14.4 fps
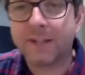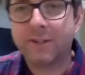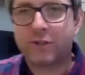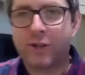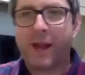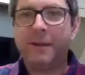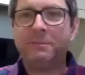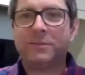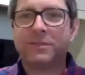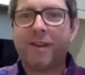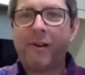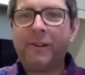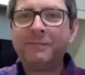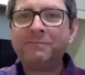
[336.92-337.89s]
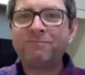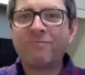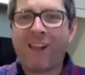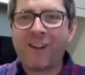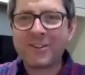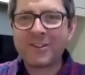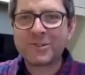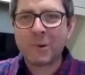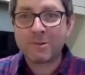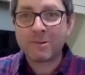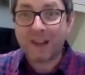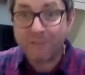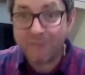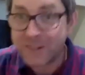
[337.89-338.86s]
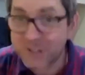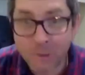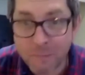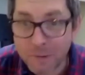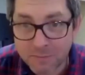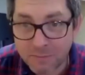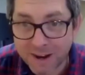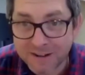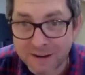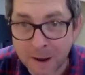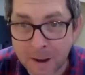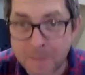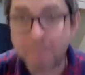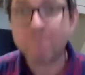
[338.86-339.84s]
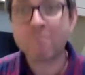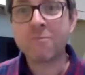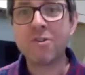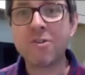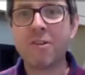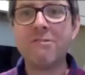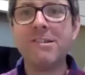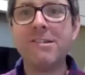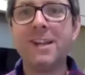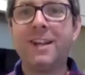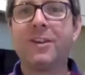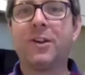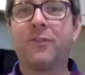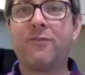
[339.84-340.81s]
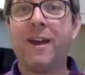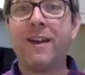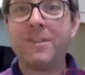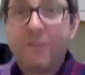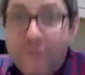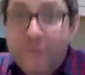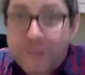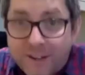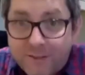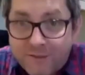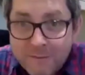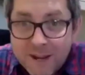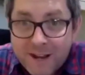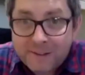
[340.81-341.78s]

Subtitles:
James. Thank you so much. I feel so much better. You're a really good friend. You've forgiven me.